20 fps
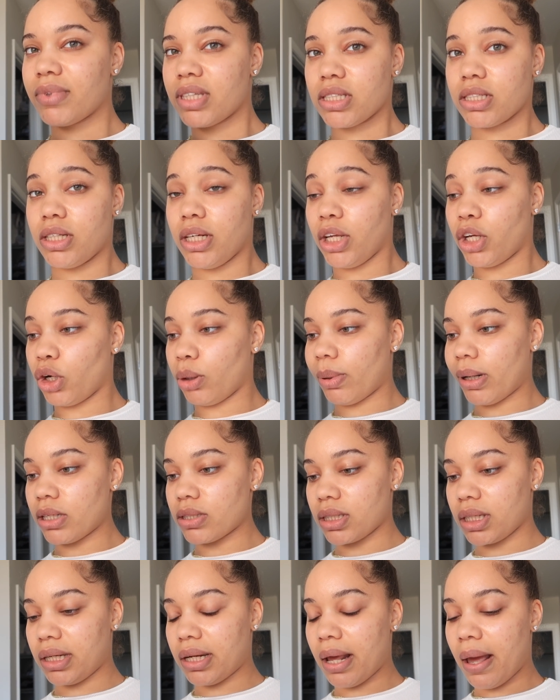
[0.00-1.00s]
sneaker
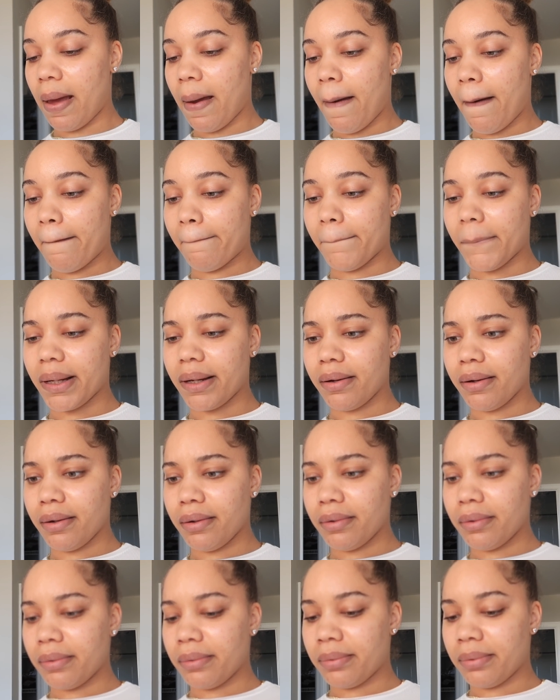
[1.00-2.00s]
person but
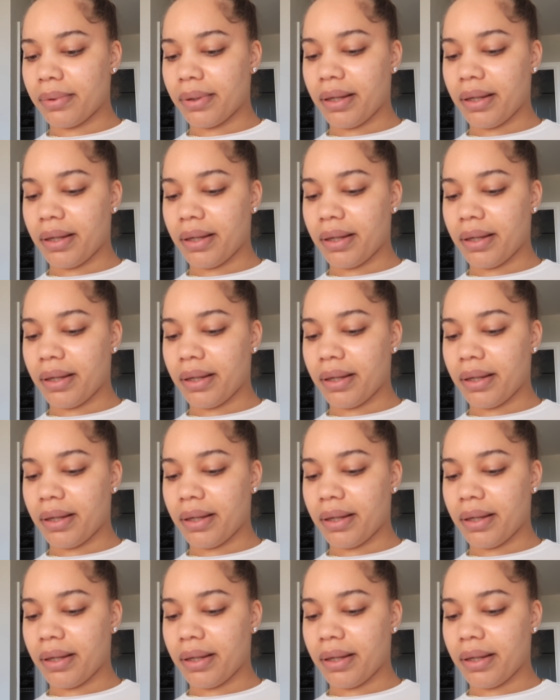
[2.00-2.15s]
girl